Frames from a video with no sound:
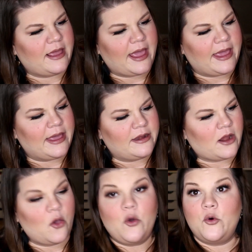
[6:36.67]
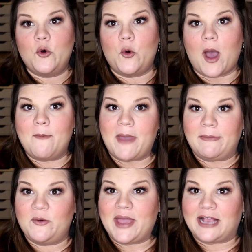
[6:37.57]
And oh,
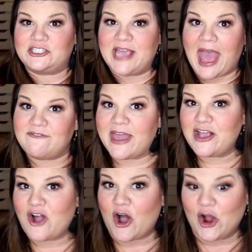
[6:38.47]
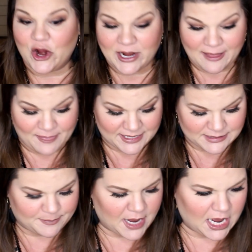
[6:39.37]
maybe we actually have a card in this
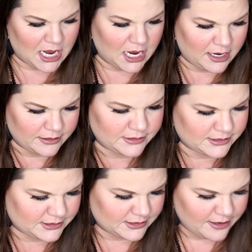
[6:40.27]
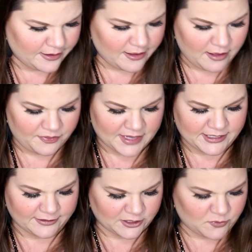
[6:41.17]
box that
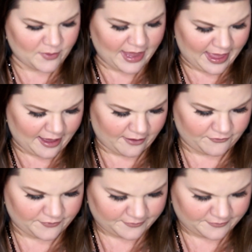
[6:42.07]
tells us what we have.